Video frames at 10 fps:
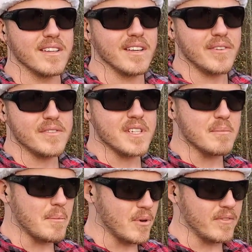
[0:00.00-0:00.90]
If you've seen
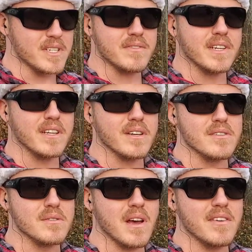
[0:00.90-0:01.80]
my previous videos,
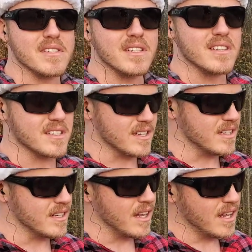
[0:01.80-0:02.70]
you have seen this gun.